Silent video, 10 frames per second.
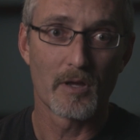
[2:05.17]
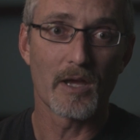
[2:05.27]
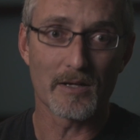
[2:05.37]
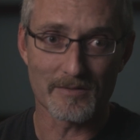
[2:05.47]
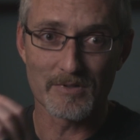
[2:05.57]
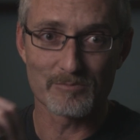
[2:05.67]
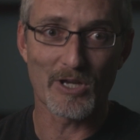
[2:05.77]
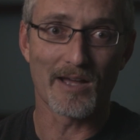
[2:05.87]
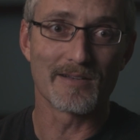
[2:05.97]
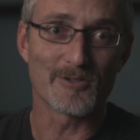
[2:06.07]
And
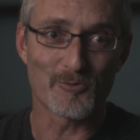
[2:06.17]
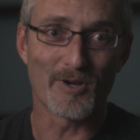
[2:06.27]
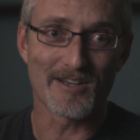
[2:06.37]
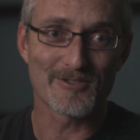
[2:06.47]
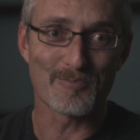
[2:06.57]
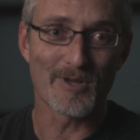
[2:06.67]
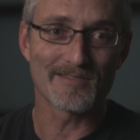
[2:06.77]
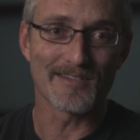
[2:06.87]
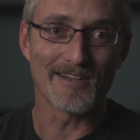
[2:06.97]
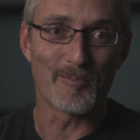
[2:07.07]
God doesn't want us to
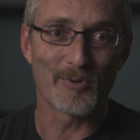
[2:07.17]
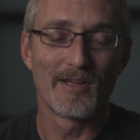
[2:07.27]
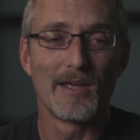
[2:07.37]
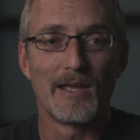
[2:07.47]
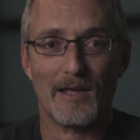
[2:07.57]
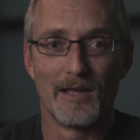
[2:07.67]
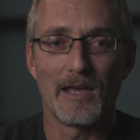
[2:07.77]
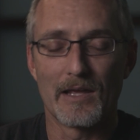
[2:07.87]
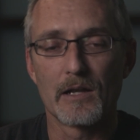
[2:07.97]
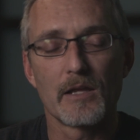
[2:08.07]
mess it up,
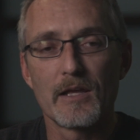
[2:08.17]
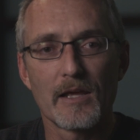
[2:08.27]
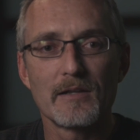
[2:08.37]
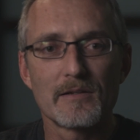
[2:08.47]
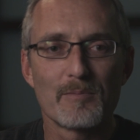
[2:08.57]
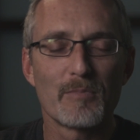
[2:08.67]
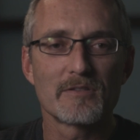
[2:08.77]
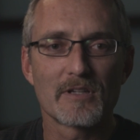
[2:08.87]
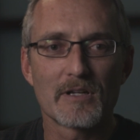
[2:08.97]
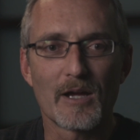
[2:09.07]
and ended up
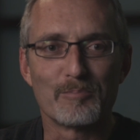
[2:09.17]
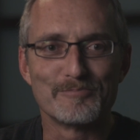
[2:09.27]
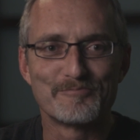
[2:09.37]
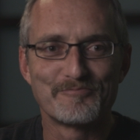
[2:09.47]
messing it up.